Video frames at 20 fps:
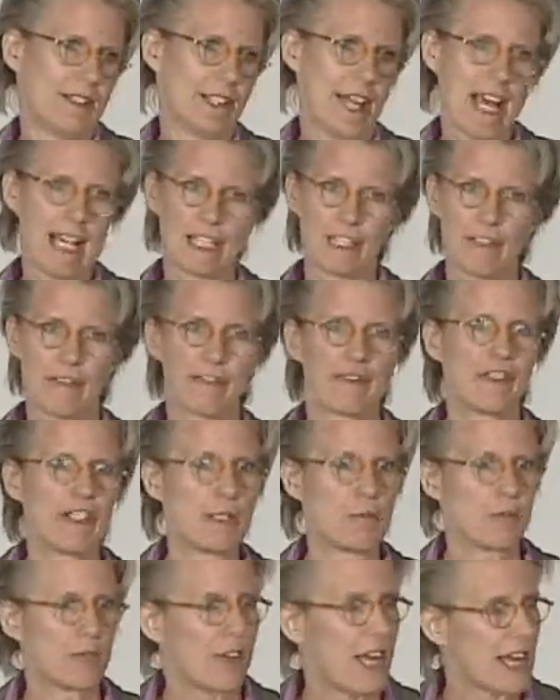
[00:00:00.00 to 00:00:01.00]
lack of
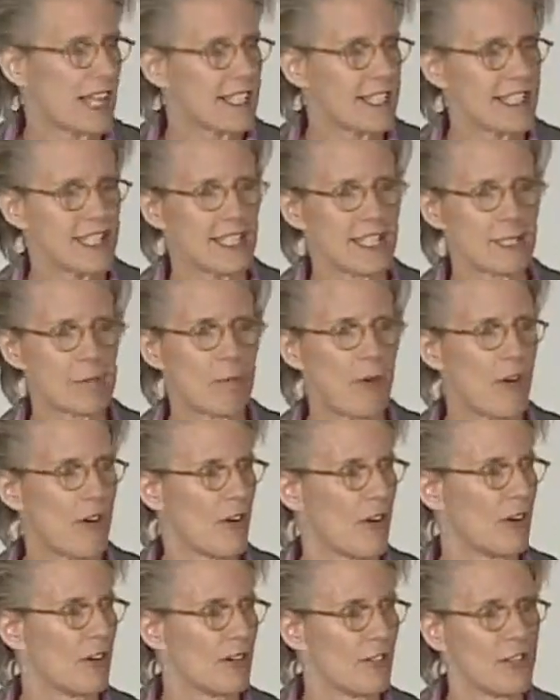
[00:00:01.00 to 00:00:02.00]
free press is
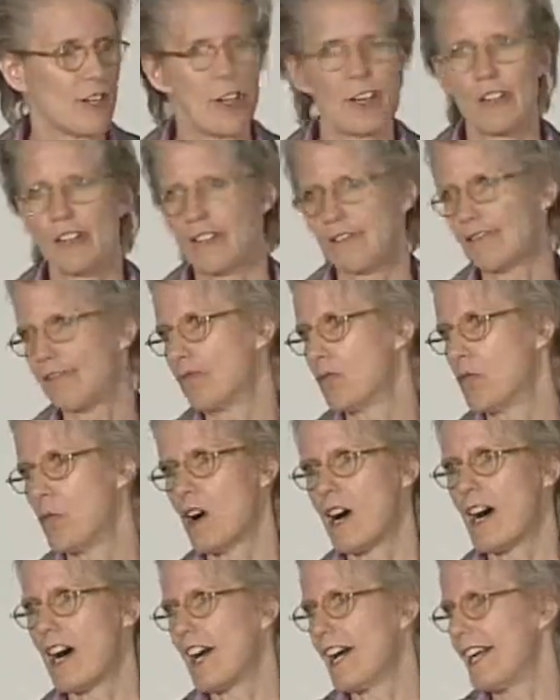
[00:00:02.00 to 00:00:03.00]
part of
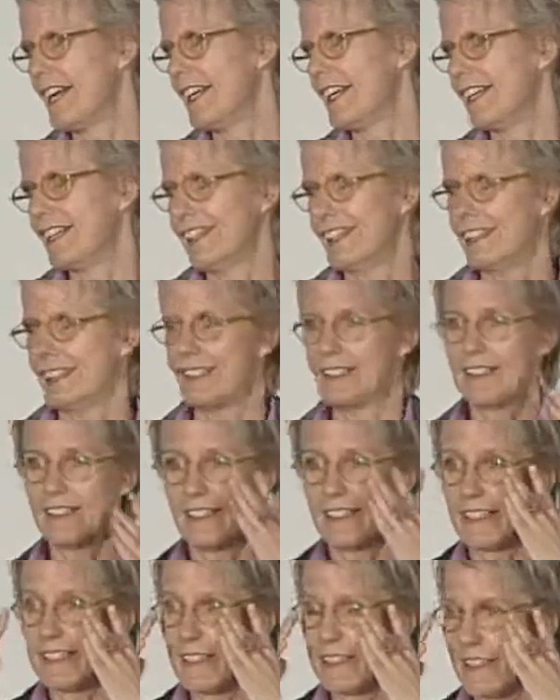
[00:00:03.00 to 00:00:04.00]
why
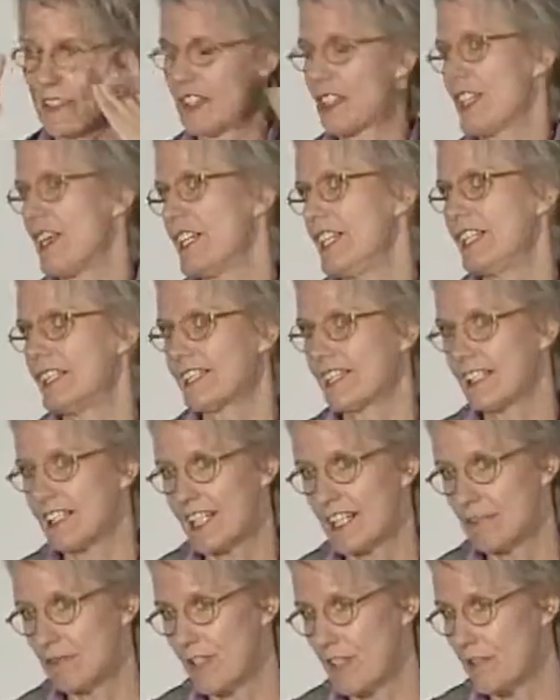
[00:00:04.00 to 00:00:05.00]
uh, the Chinese can
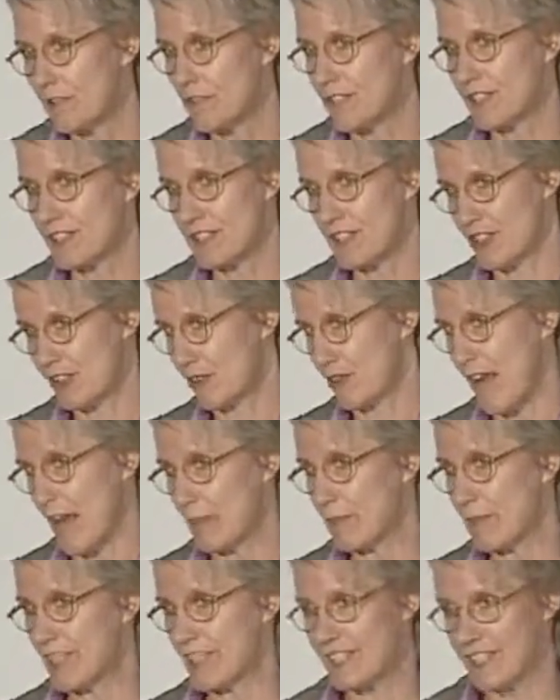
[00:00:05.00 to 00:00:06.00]
get away with such
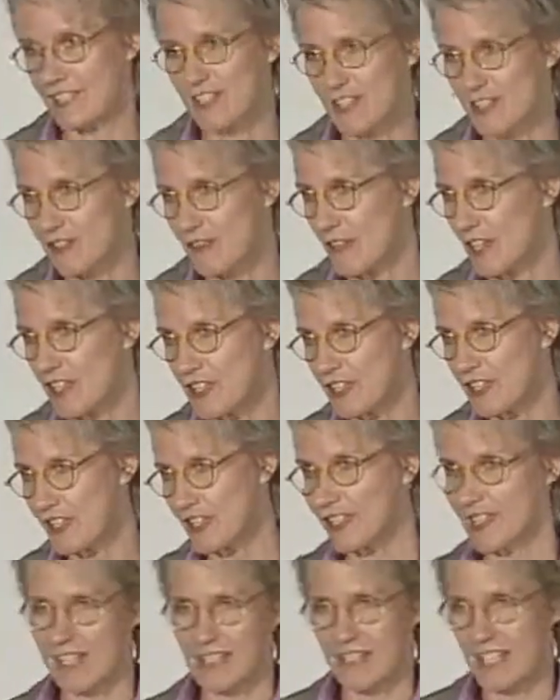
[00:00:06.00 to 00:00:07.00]
crappy
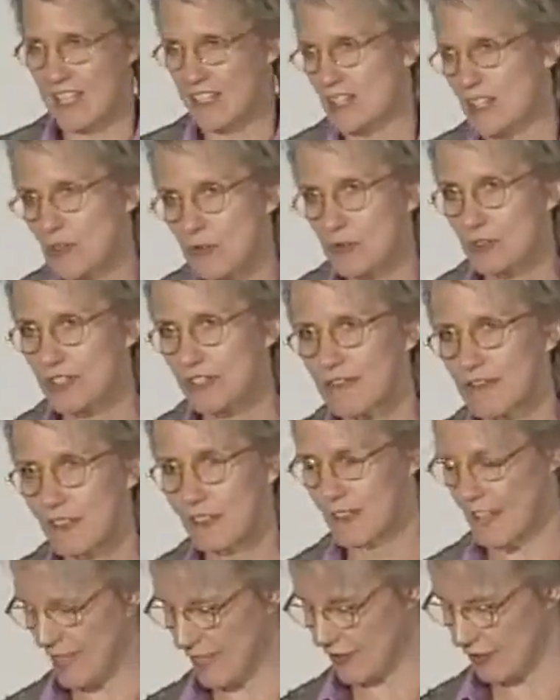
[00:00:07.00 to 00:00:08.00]
construction, and then schools
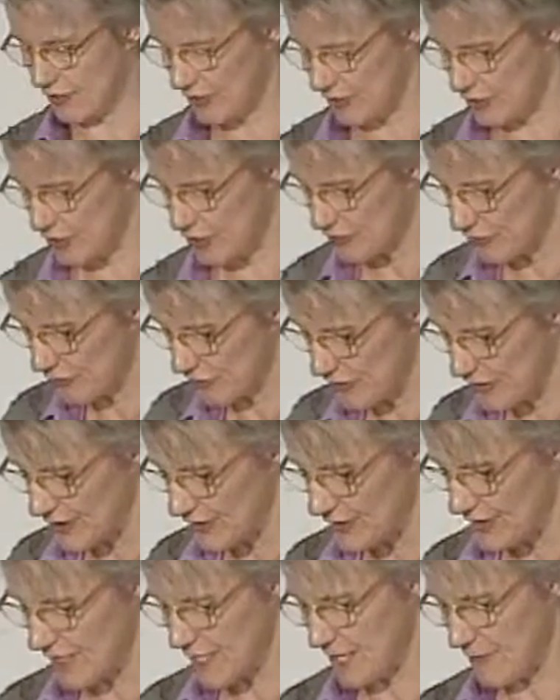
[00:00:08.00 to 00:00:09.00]
fall down on
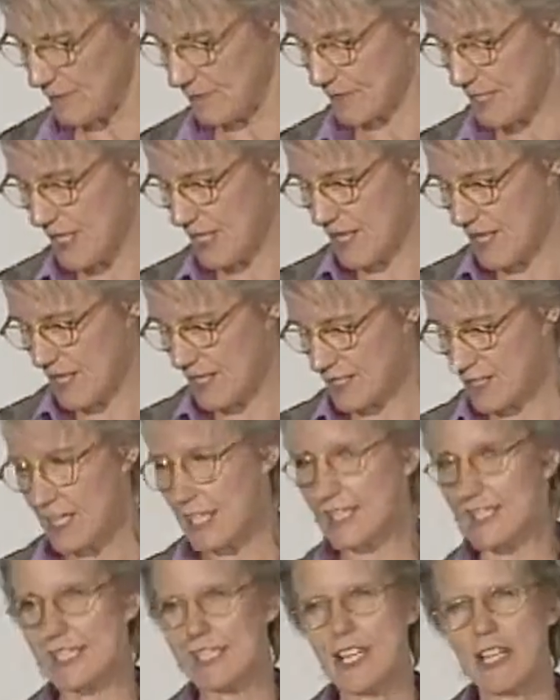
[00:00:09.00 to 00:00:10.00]
children. Um, it's
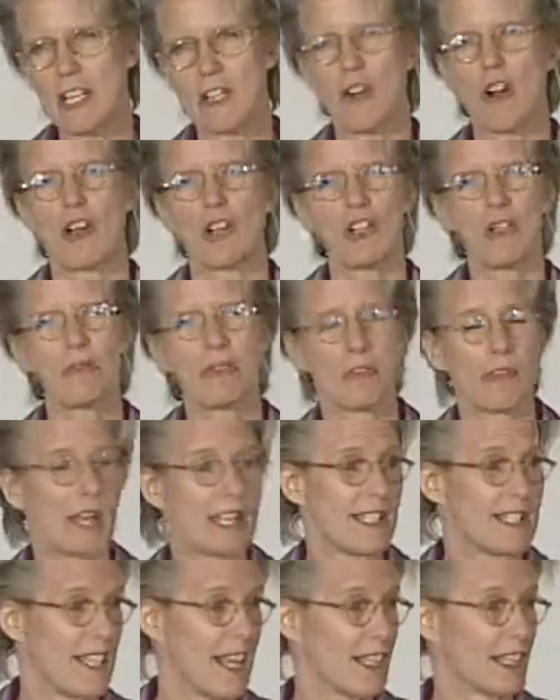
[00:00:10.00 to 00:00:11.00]
not to say there aren't human
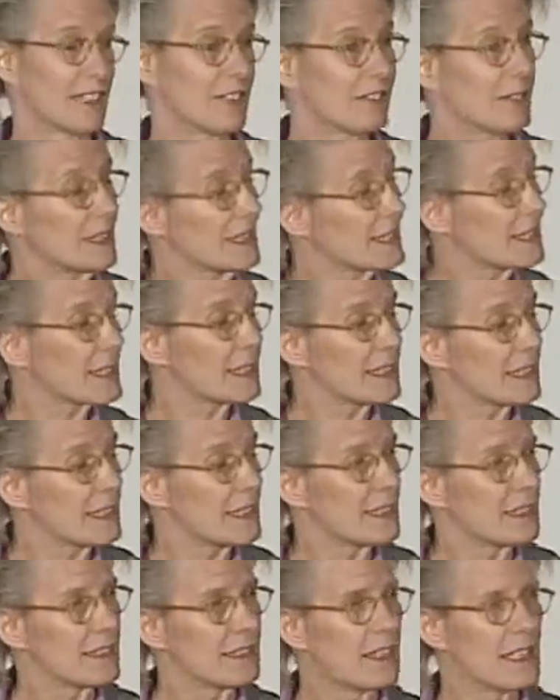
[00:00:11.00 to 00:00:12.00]
rights elements
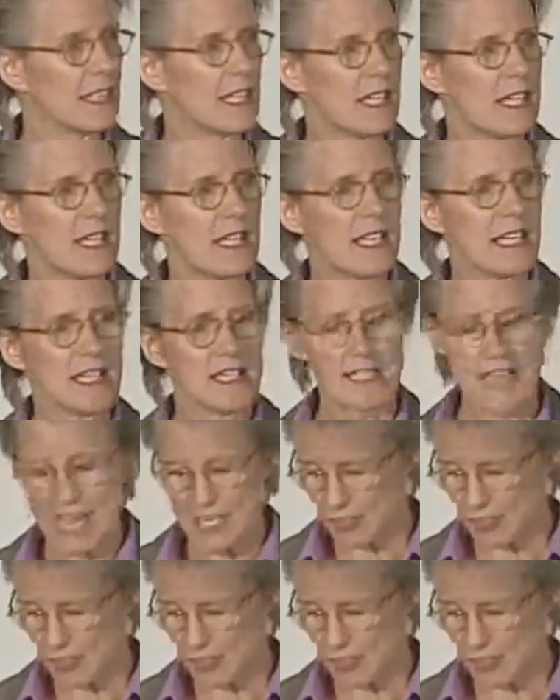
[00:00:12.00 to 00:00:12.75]
in, in